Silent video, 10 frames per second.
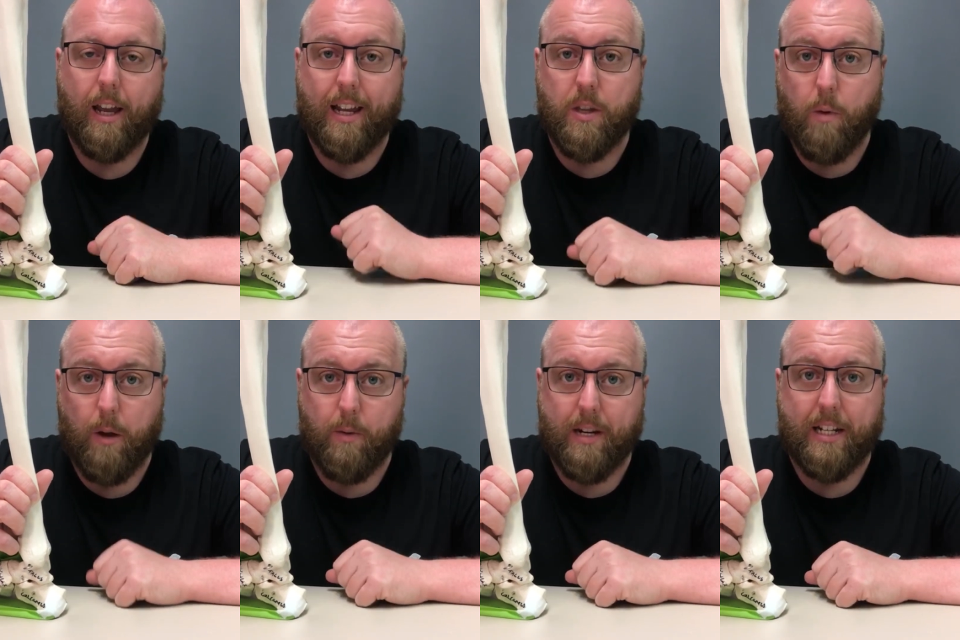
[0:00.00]
Either way,
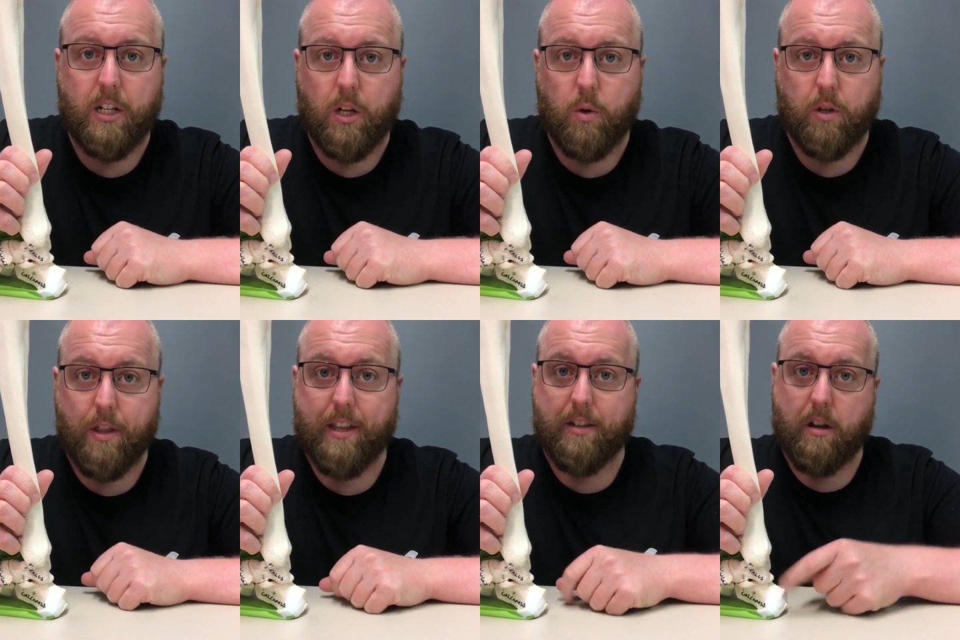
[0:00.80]
we need to loosen
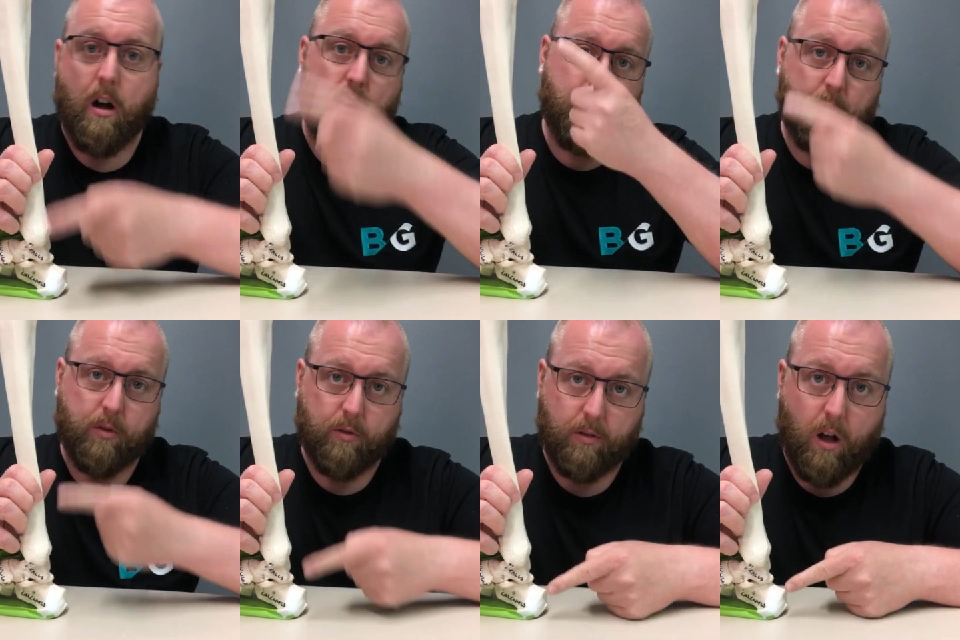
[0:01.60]
these calf
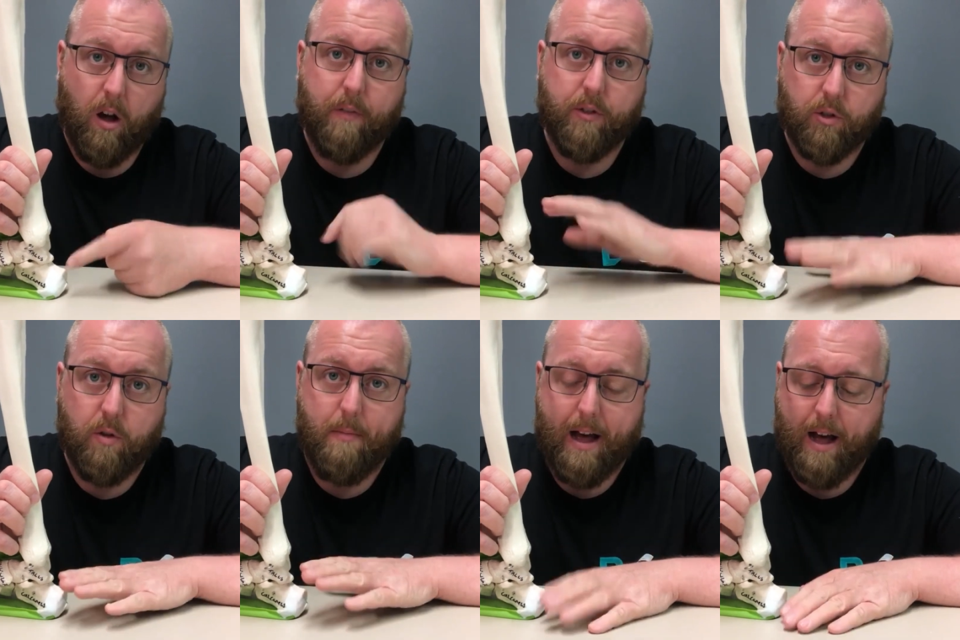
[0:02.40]
muscles off
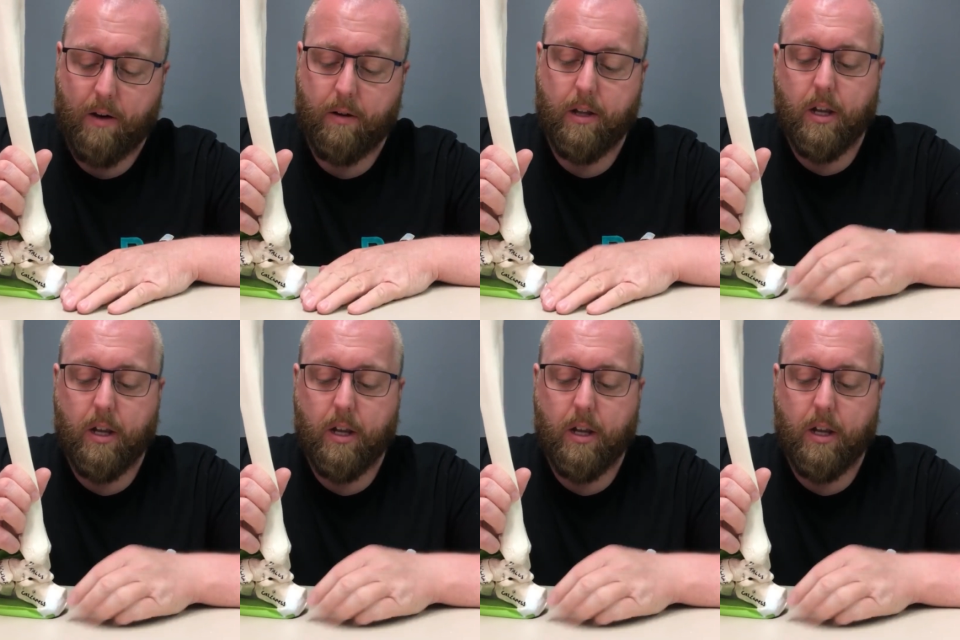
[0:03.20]
somehow